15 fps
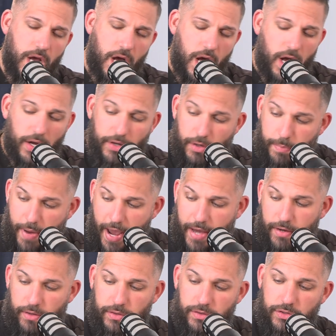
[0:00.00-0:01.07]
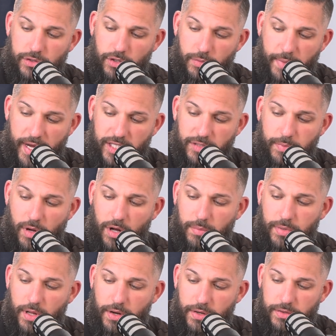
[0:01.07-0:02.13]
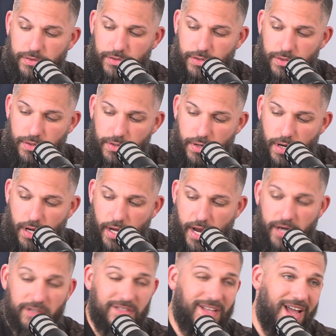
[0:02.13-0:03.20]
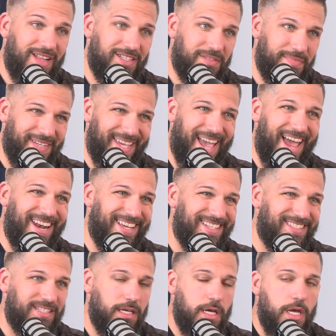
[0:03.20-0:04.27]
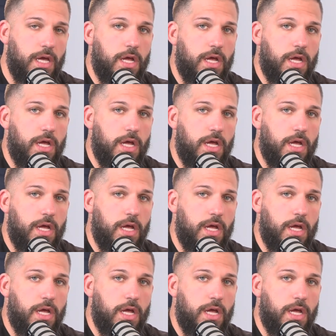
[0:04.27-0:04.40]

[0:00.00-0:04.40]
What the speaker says: your painters, your baseball players, your hairstylists, mechanics,